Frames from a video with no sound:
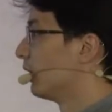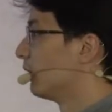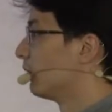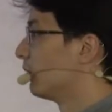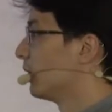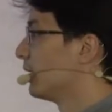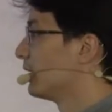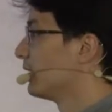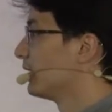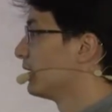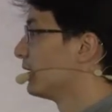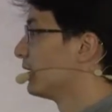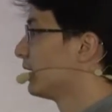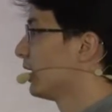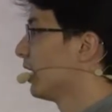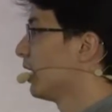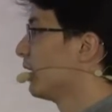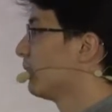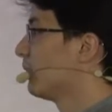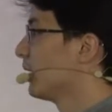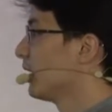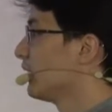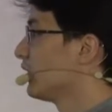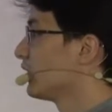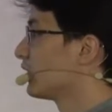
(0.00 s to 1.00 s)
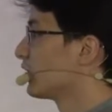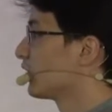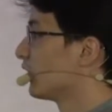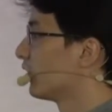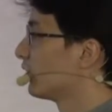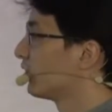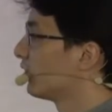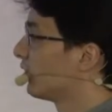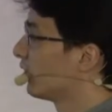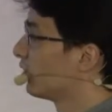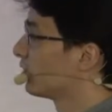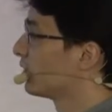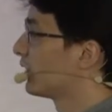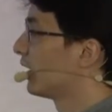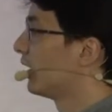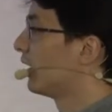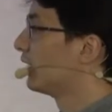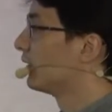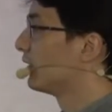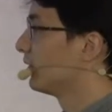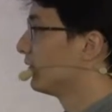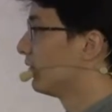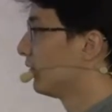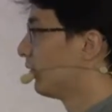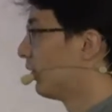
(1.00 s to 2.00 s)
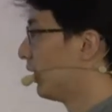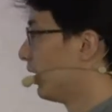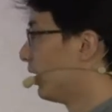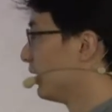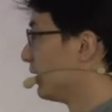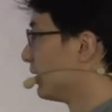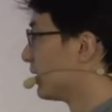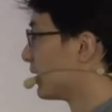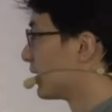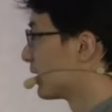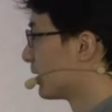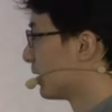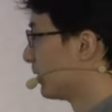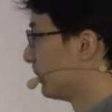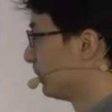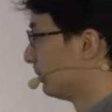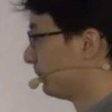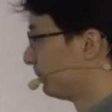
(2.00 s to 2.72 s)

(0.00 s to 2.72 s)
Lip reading: when they are being throttled are different,